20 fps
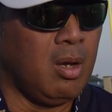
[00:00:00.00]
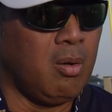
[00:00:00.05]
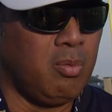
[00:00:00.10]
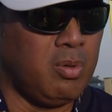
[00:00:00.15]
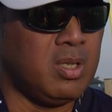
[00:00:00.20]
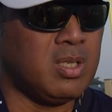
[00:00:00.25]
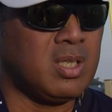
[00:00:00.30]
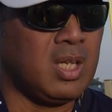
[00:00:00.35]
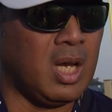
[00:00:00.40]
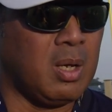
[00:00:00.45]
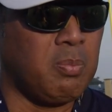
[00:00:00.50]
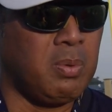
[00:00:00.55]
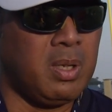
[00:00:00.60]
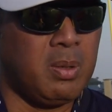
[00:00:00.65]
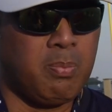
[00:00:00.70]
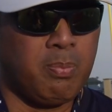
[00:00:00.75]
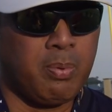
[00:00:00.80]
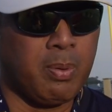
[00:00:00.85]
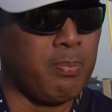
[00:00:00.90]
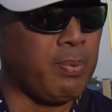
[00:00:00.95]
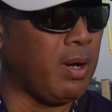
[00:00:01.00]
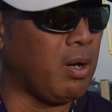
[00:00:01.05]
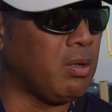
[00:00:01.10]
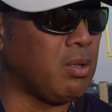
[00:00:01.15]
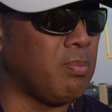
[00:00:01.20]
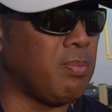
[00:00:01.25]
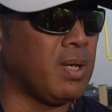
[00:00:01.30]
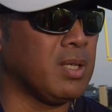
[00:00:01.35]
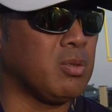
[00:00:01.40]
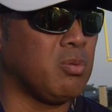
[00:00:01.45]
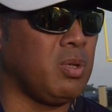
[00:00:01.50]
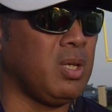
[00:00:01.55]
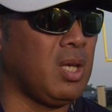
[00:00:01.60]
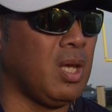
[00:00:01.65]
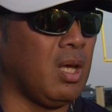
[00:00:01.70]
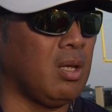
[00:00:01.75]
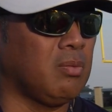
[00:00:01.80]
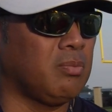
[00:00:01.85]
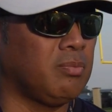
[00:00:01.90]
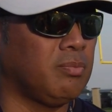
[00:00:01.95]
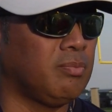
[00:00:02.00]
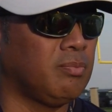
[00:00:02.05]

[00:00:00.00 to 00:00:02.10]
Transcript: We just got to be prepared the best we can.